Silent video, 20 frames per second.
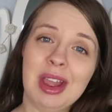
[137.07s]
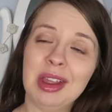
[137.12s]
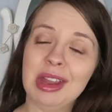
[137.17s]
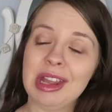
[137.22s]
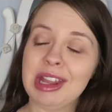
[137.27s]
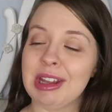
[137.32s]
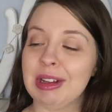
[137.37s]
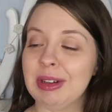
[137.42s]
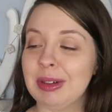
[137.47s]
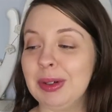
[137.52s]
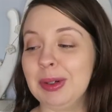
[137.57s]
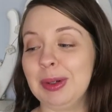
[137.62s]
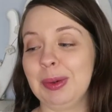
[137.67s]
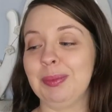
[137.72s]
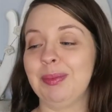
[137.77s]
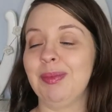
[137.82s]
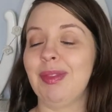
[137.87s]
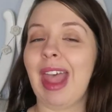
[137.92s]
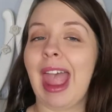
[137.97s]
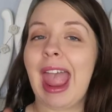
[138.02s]

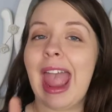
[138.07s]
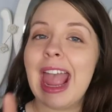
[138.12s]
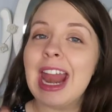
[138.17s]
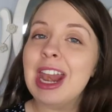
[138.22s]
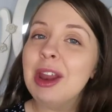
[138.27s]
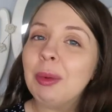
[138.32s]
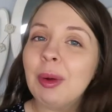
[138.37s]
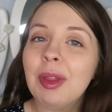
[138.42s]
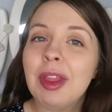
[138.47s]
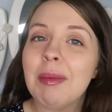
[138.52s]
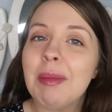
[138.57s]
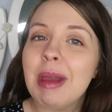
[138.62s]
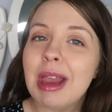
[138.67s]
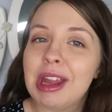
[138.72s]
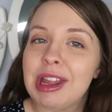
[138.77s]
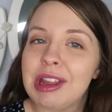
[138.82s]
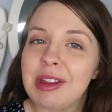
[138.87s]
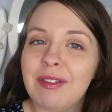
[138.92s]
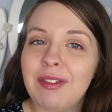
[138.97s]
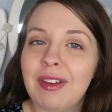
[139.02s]
So anyone that
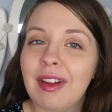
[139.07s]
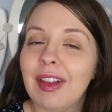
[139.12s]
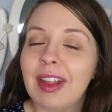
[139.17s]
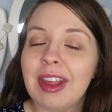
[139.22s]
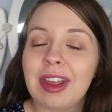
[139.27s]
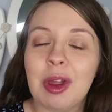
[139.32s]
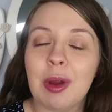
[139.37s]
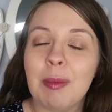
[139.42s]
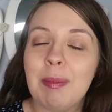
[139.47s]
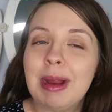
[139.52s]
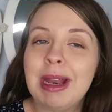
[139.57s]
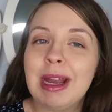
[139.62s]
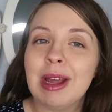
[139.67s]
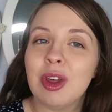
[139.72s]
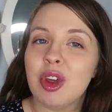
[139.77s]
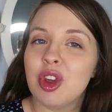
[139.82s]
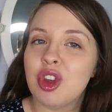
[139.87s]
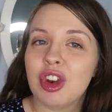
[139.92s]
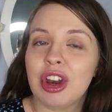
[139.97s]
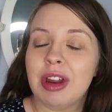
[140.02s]
makes you feel like you're being
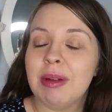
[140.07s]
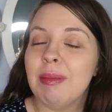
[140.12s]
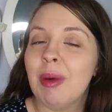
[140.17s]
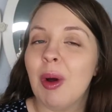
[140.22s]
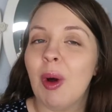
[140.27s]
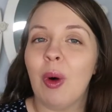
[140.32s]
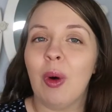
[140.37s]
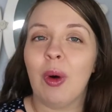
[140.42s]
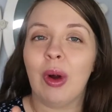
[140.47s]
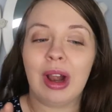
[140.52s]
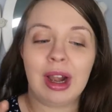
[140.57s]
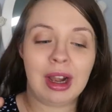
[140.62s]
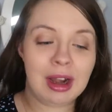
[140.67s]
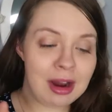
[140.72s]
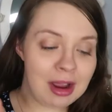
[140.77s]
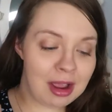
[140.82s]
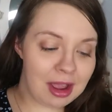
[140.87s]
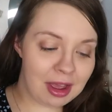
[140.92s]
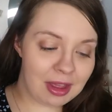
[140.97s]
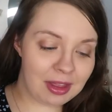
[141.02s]
extreme or
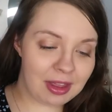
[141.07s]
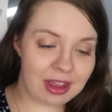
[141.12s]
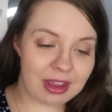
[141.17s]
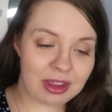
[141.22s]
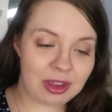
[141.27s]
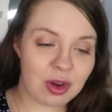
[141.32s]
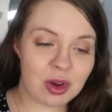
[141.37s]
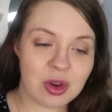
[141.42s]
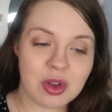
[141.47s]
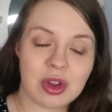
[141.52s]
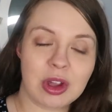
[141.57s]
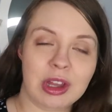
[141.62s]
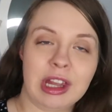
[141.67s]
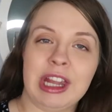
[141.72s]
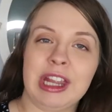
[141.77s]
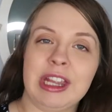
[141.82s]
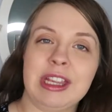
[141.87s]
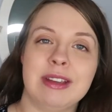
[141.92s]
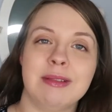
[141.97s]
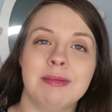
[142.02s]
that you're
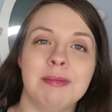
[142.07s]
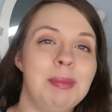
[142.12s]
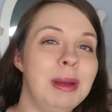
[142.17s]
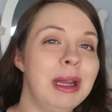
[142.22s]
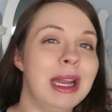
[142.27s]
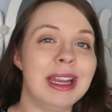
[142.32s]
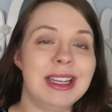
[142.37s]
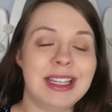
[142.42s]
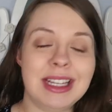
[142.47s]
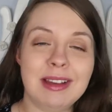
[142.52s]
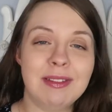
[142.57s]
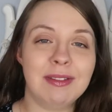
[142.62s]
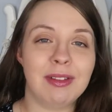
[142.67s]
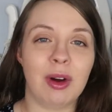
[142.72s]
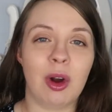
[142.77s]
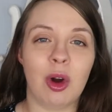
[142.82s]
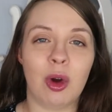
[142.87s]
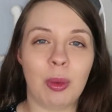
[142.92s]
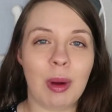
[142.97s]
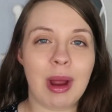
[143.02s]
just being a diva
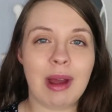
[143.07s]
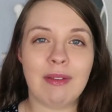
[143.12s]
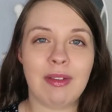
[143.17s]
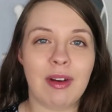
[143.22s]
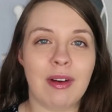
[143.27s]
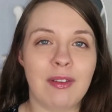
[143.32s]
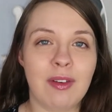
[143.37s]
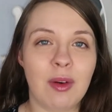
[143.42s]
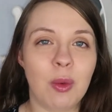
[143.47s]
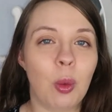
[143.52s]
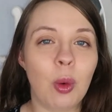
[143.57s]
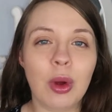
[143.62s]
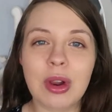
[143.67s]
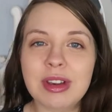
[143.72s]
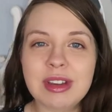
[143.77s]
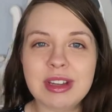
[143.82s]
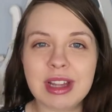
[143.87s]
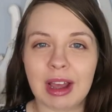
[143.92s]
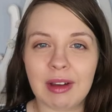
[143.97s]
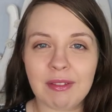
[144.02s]
or whatever for
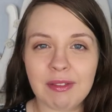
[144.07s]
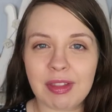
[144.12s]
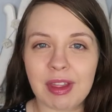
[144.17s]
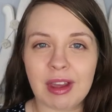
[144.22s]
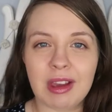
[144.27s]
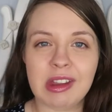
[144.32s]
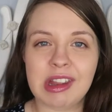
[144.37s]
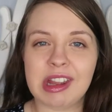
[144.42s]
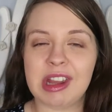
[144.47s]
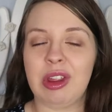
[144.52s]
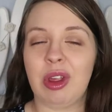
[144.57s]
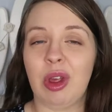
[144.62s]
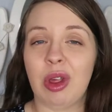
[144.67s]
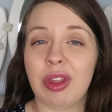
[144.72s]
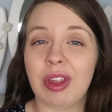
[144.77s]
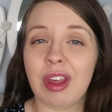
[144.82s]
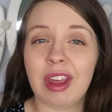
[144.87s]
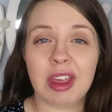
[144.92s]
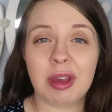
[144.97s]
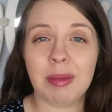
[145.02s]
wanting to have things that you
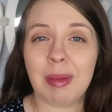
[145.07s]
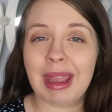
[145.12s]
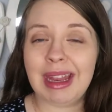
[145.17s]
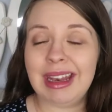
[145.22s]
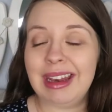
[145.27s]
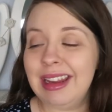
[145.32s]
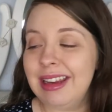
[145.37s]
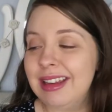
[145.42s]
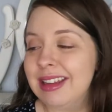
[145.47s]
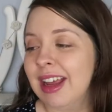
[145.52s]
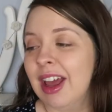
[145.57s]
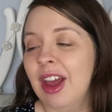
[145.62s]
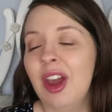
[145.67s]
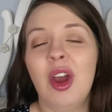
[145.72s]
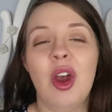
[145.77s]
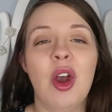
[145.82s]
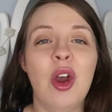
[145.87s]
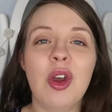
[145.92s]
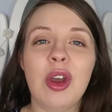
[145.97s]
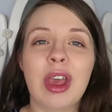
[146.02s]
think you might need,
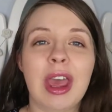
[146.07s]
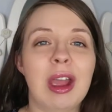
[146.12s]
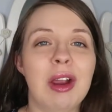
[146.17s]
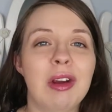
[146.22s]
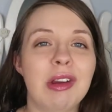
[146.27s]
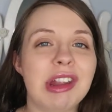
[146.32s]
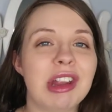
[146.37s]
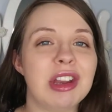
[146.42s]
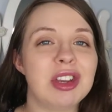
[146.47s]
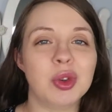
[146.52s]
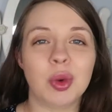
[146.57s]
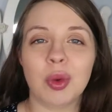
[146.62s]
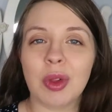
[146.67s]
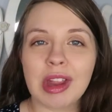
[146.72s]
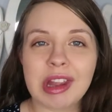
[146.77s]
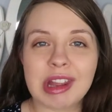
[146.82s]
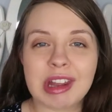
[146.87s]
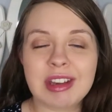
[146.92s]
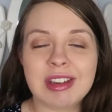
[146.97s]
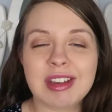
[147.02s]
who cares? Don't
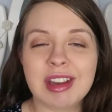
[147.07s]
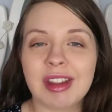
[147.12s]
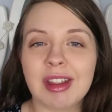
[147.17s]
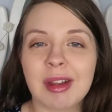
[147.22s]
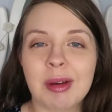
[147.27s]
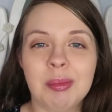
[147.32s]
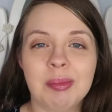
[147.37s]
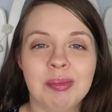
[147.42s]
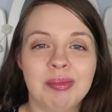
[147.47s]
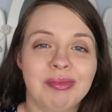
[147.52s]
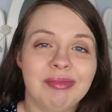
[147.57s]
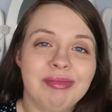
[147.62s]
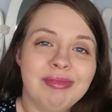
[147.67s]
listen to them.